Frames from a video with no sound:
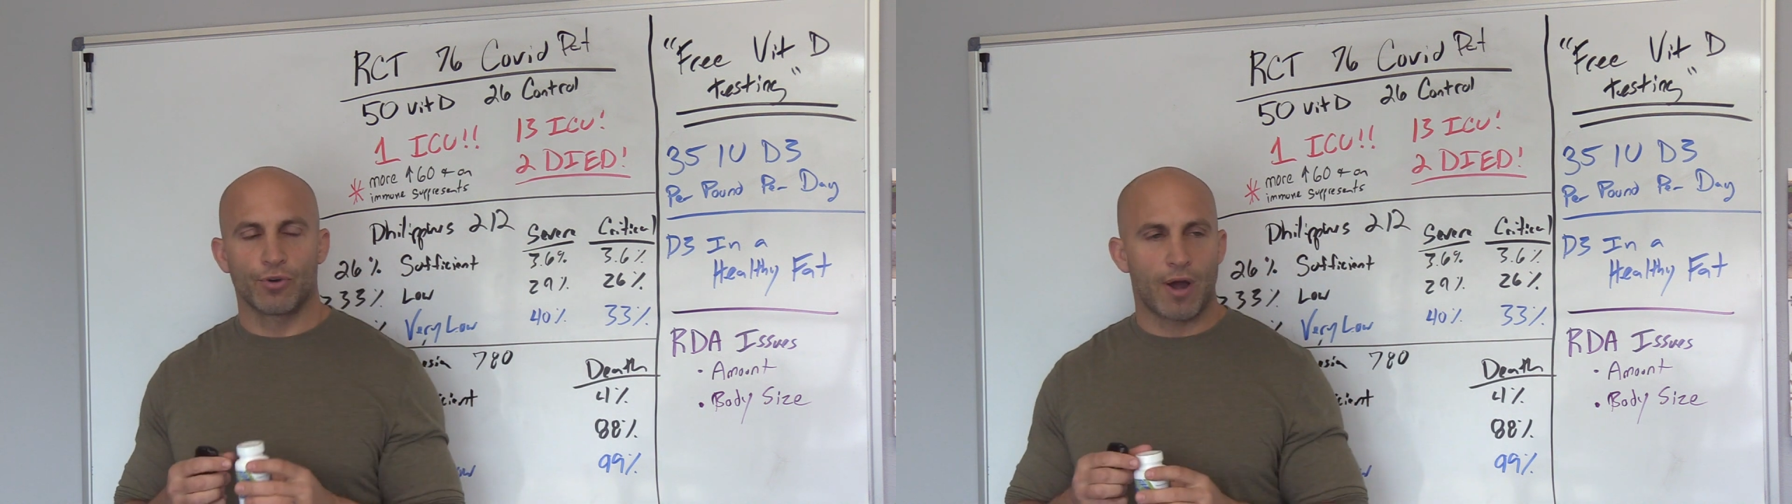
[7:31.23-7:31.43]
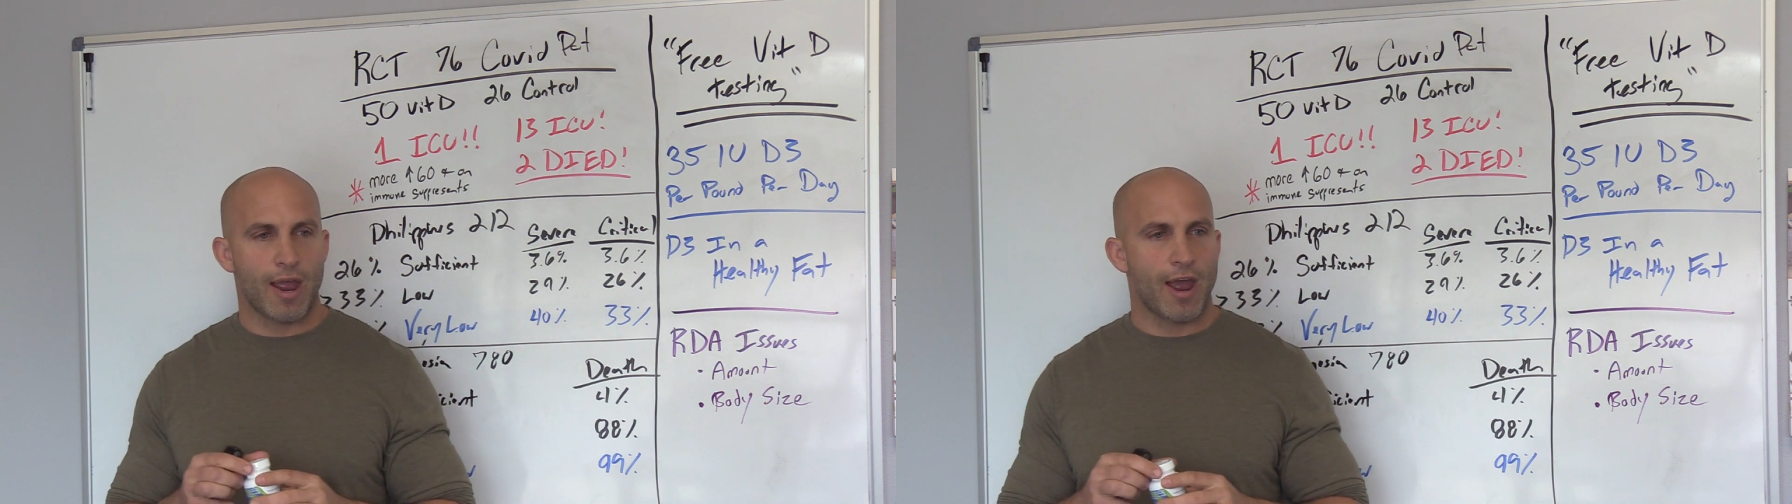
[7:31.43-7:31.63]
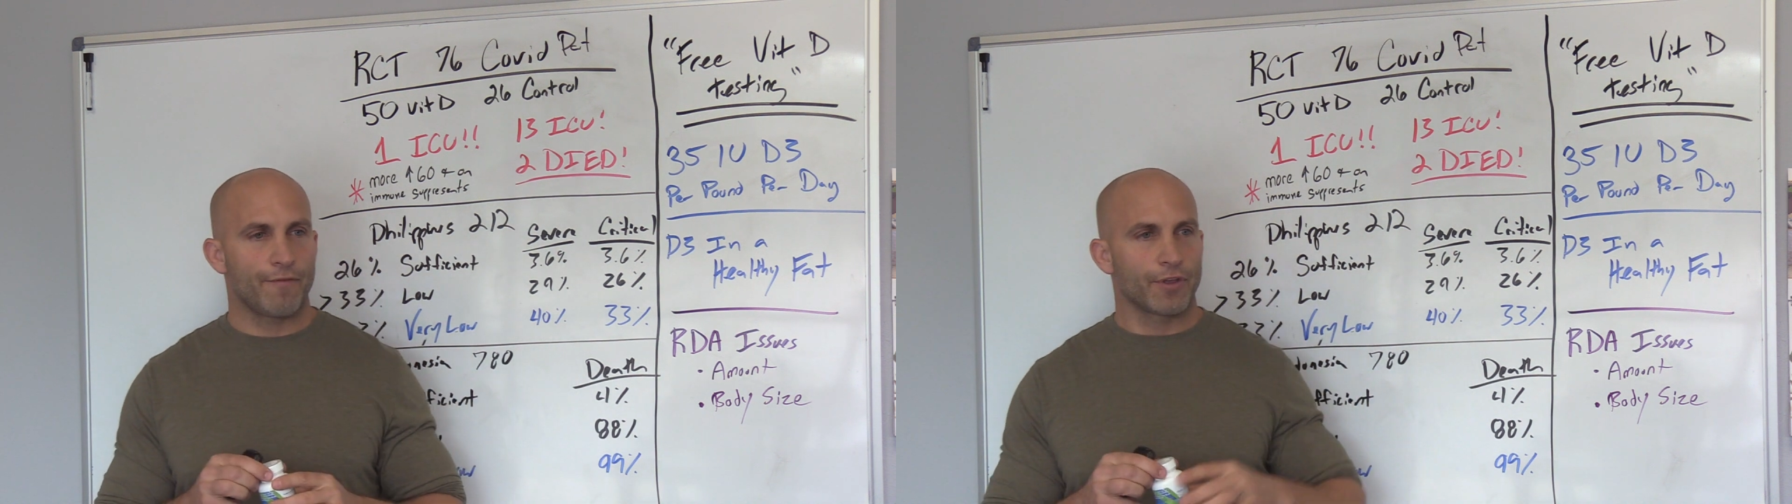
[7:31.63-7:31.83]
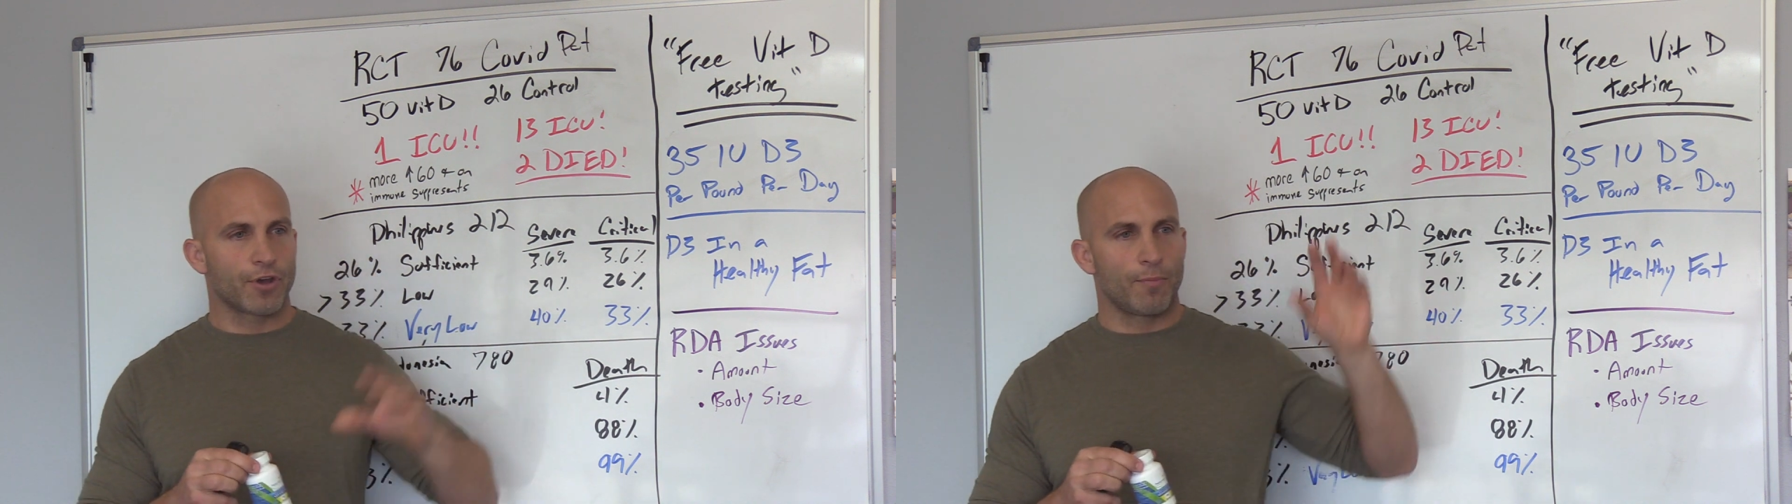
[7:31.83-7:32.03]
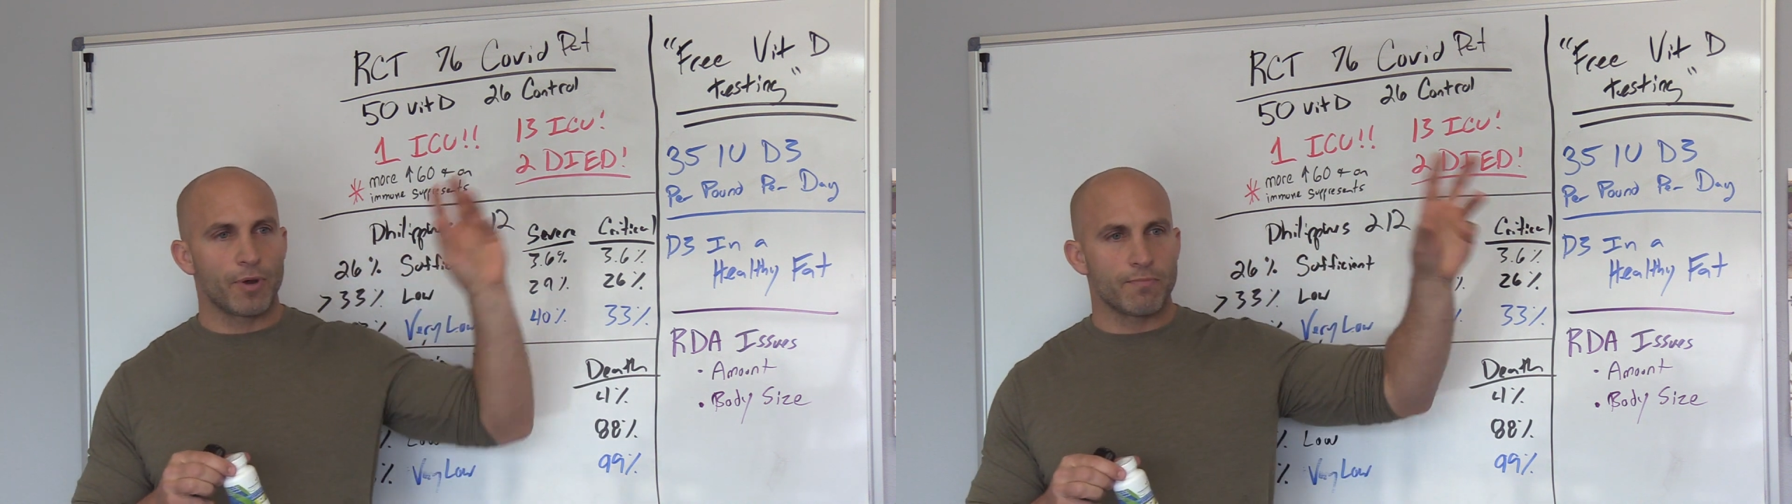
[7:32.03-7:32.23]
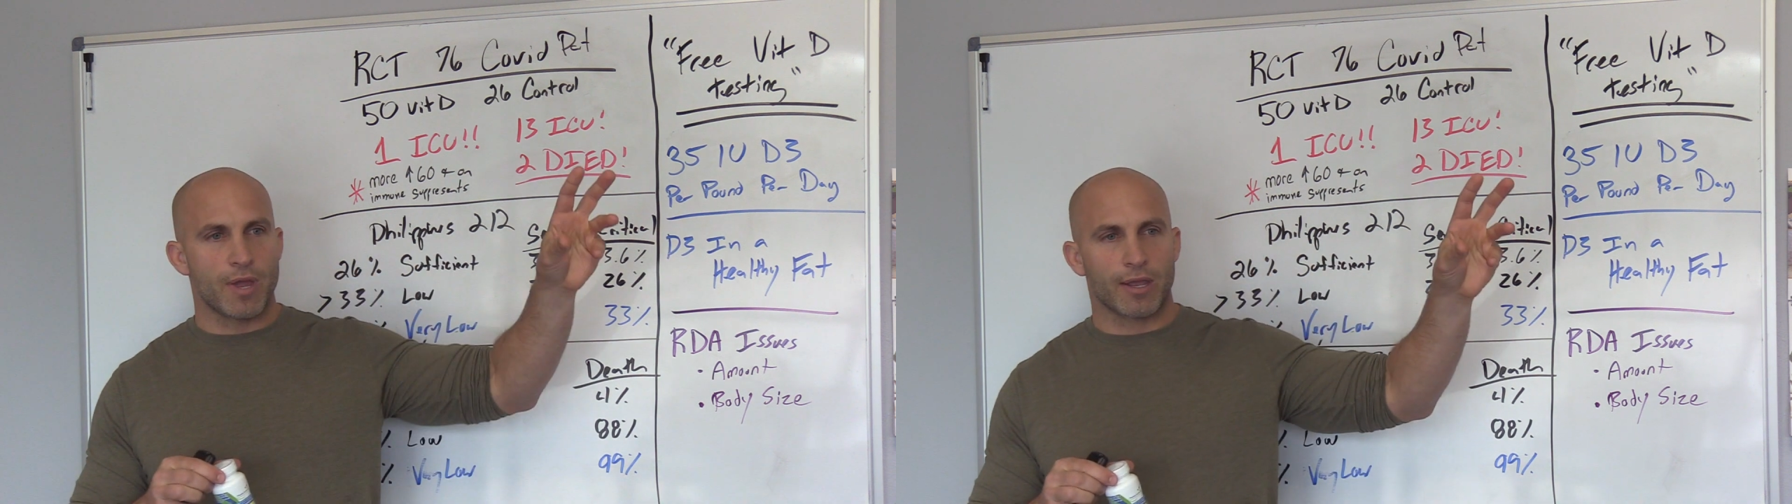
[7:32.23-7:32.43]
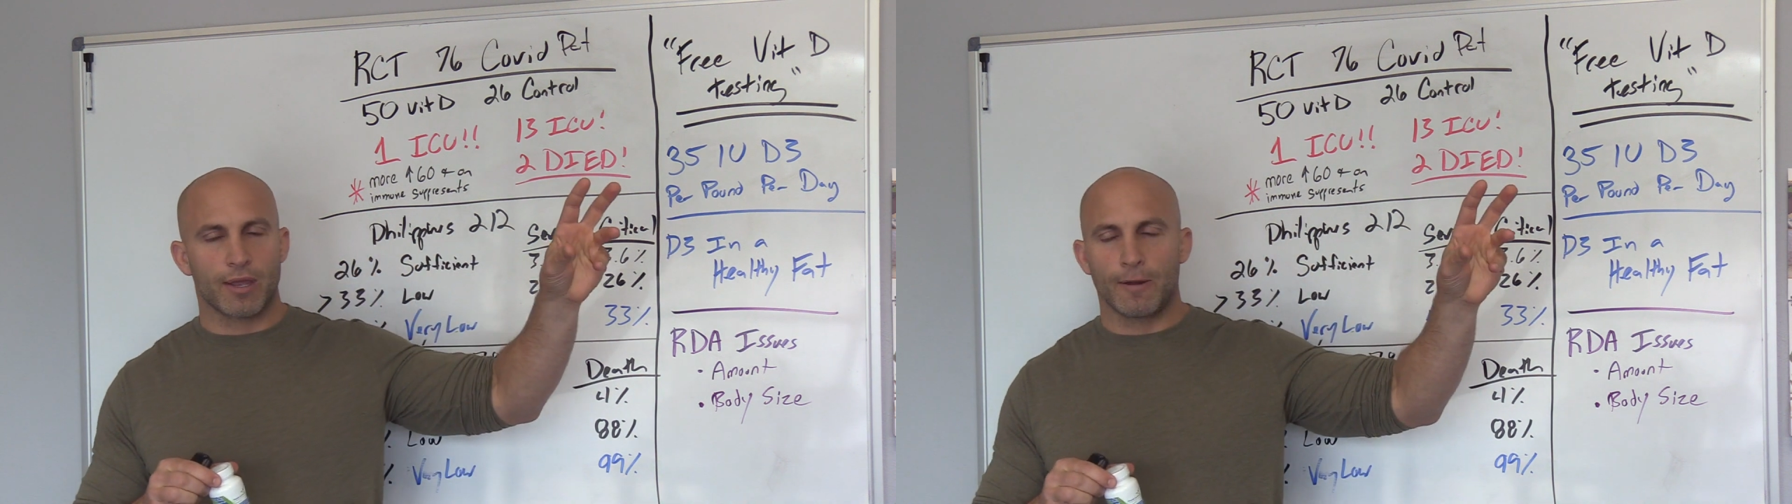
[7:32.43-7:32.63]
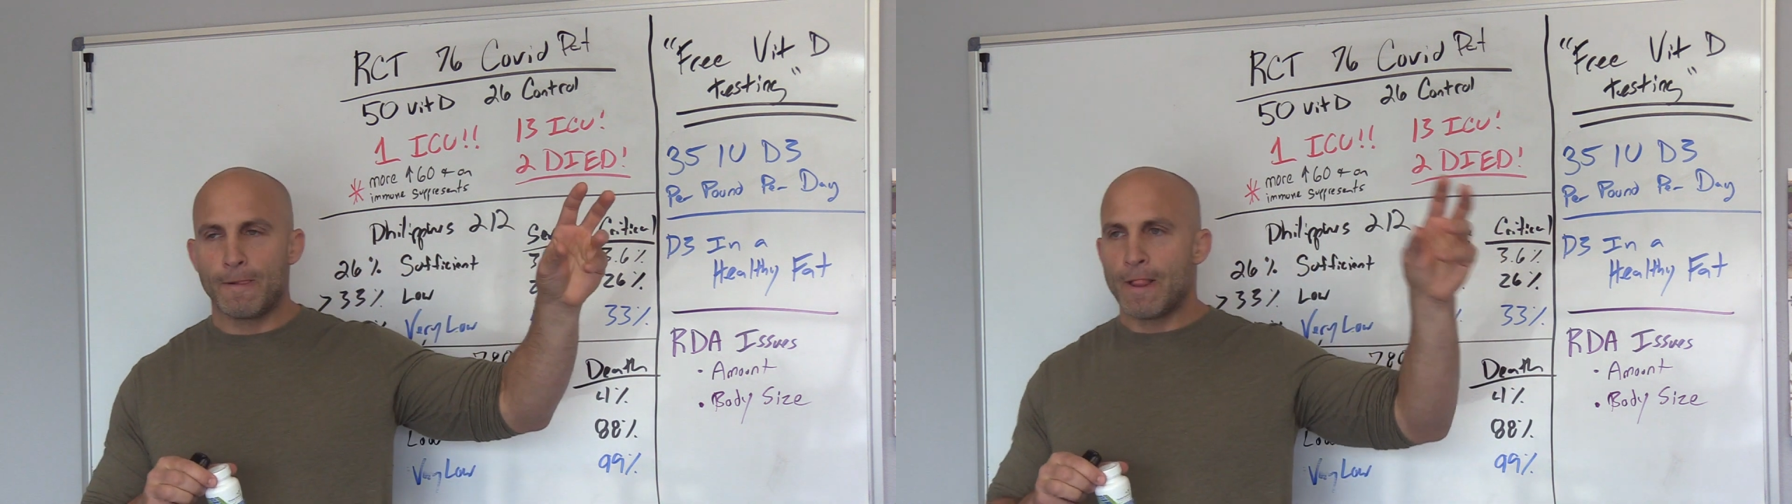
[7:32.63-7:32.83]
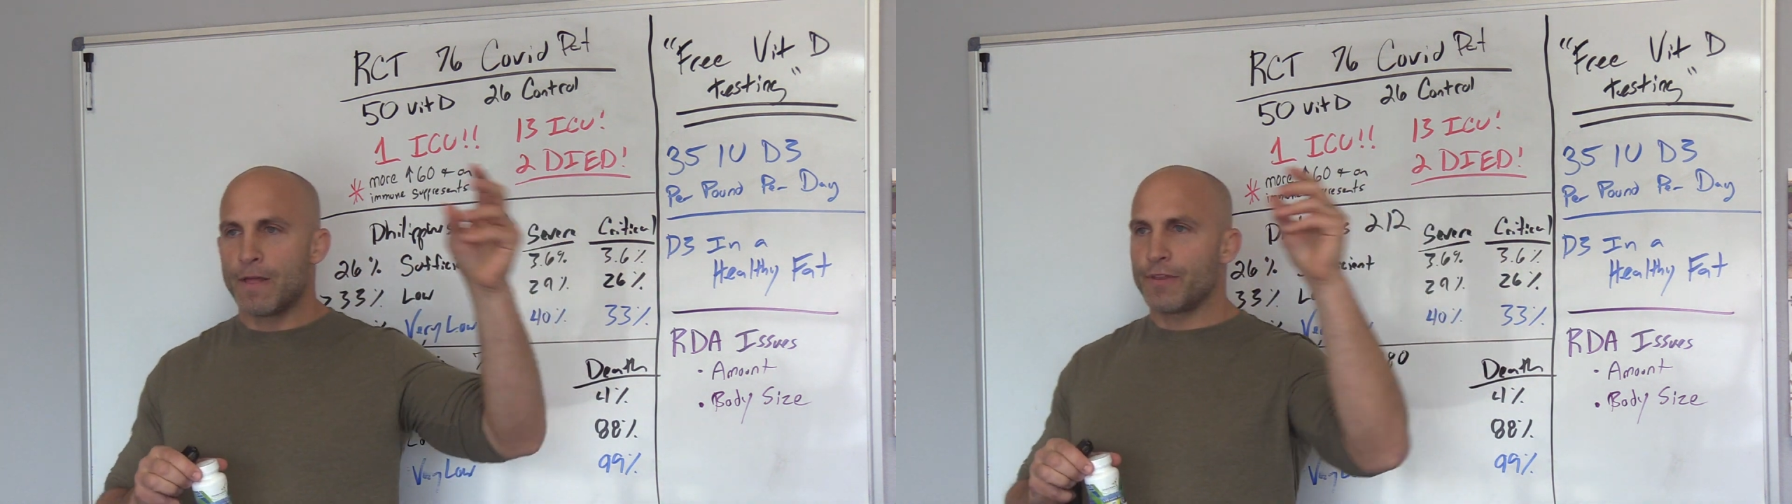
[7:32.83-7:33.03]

So I have the company make it,